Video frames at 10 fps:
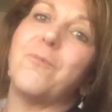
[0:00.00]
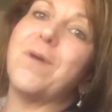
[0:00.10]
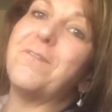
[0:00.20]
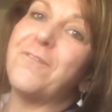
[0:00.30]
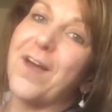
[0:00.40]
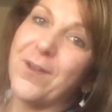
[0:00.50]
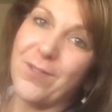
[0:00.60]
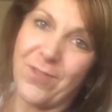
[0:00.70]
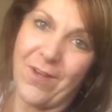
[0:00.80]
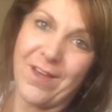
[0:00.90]
One final
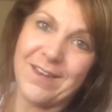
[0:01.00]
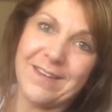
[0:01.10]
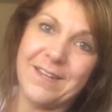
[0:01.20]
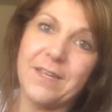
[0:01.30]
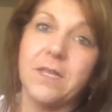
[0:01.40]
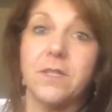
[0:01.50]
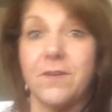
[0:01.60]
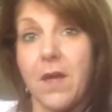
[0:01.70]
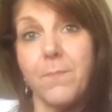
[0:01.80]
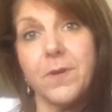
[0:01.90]
thought in the
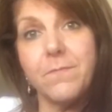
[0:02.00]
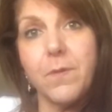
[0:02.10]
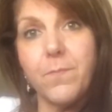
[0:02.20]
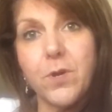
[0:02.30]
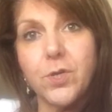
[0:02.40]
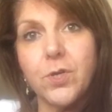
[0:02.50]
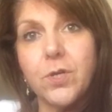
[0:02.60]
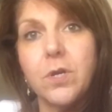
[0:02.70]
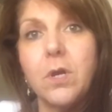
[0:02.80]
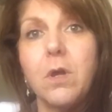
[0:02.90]
topic of blood pressure.